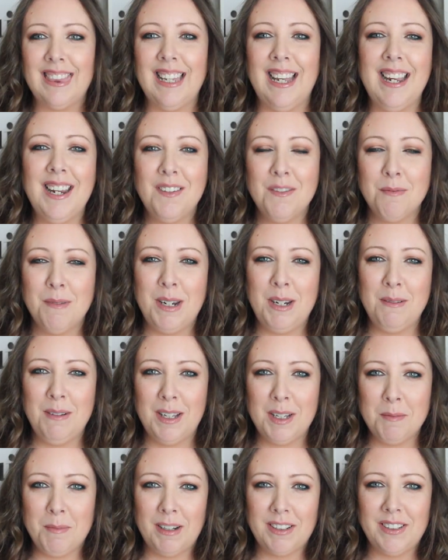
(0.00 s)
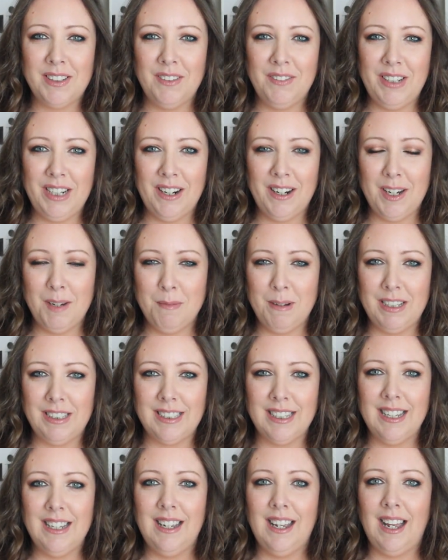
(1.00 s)
Hi everybody, welcome back to Lovely Girly
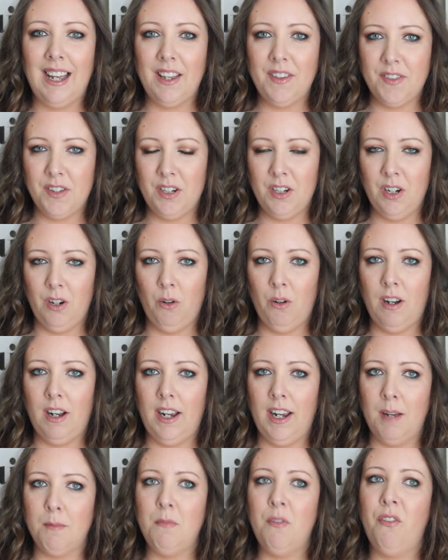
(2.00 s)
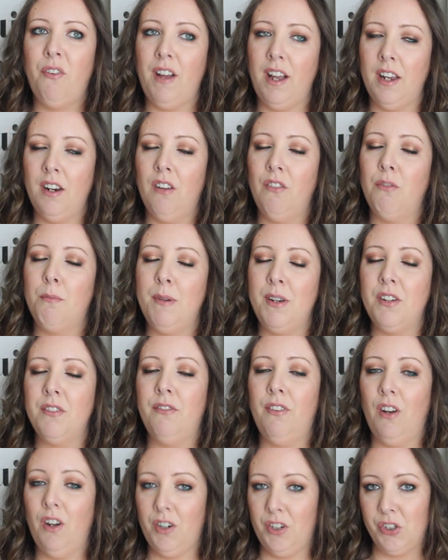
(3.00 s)
Bits. As you know, I am a fan of a bit
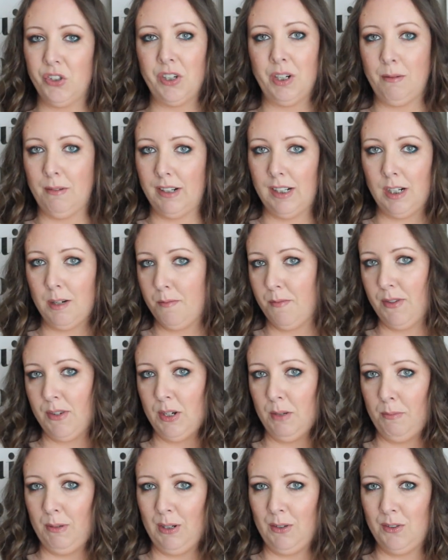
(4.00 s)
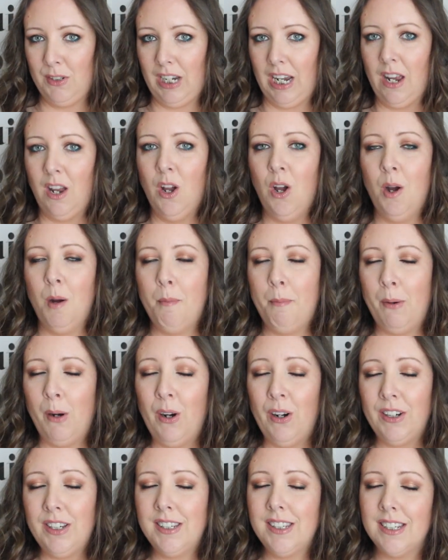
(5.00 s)
of luxury when it comes to beauty,
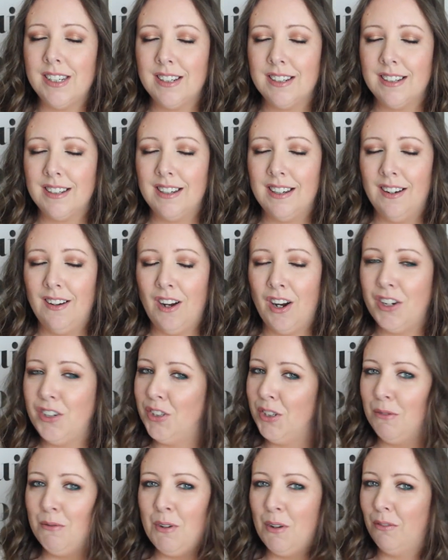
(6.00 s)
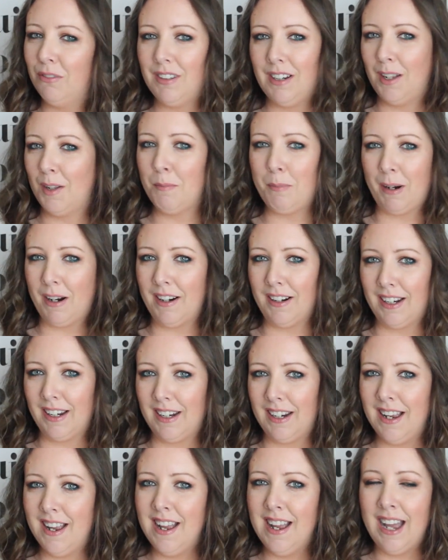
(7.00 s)
but I do love an L
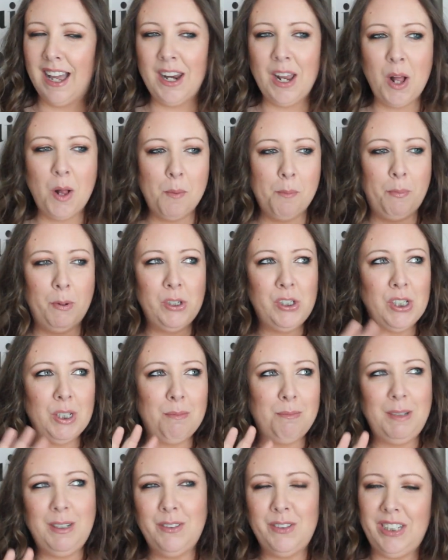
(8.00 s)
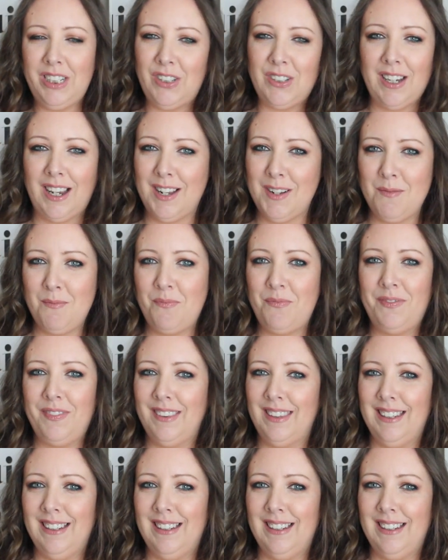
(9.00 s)
bargain, an L budget beauty gem.